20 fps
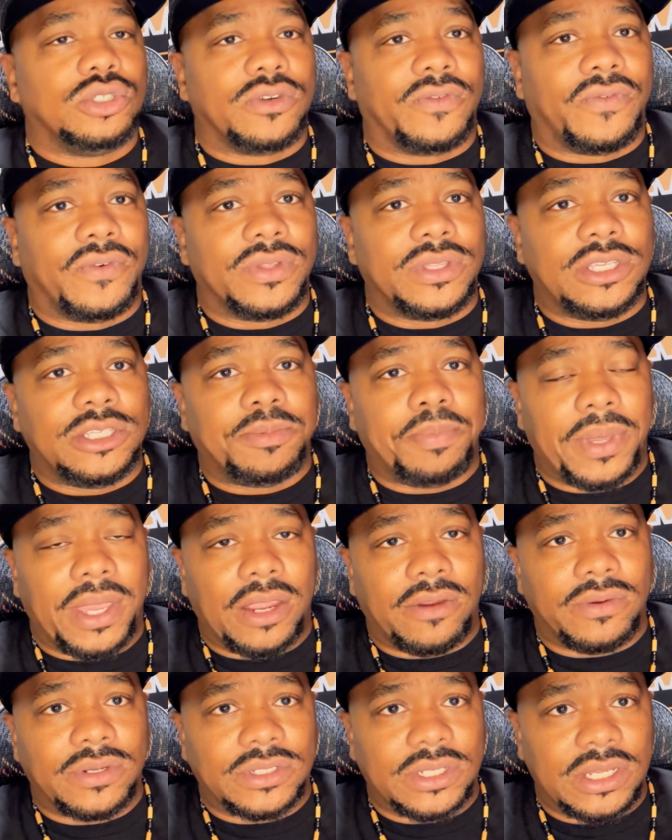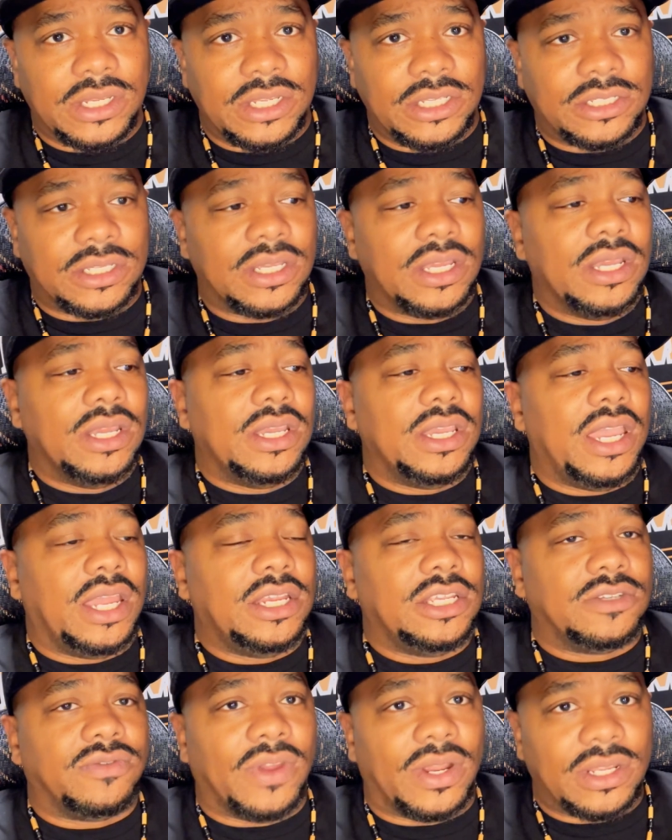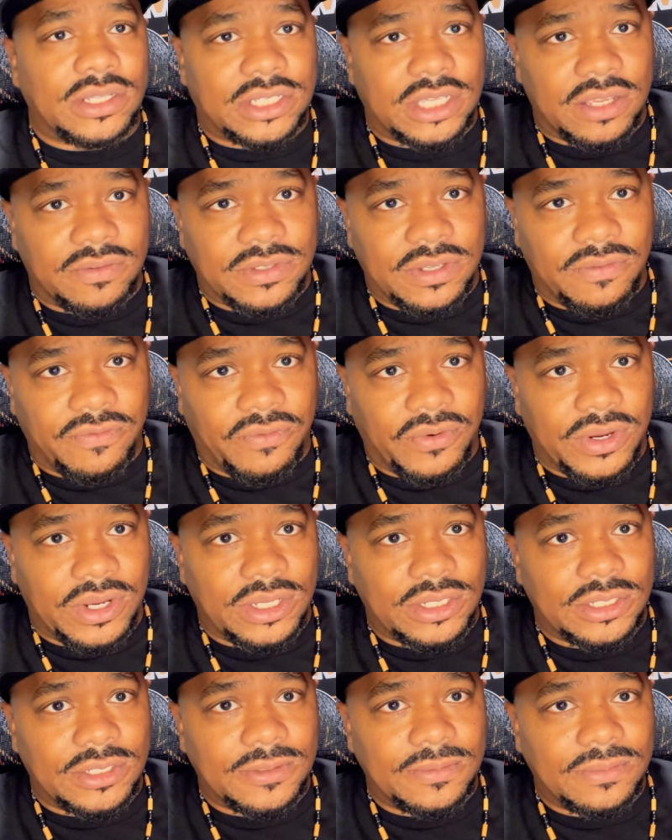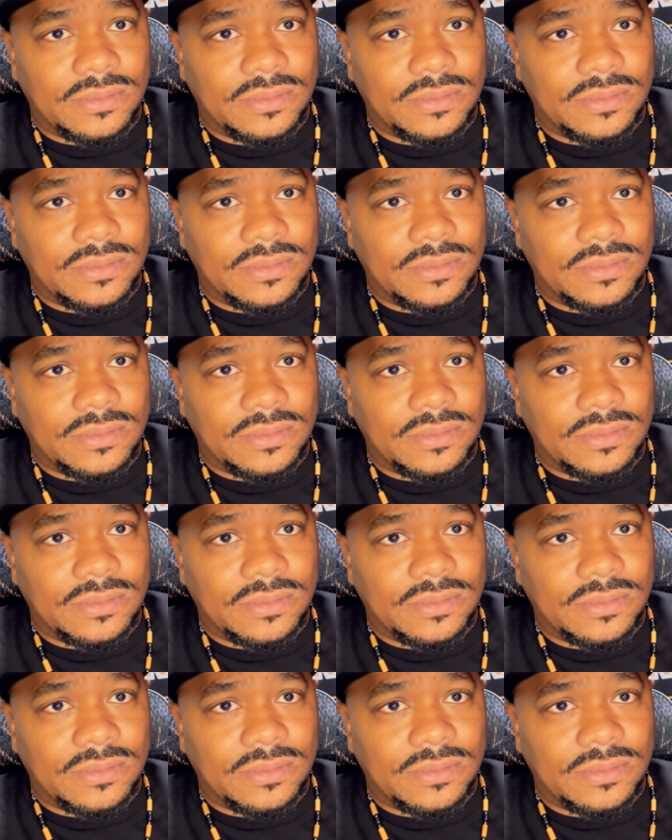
for these parents and these relatives and friends.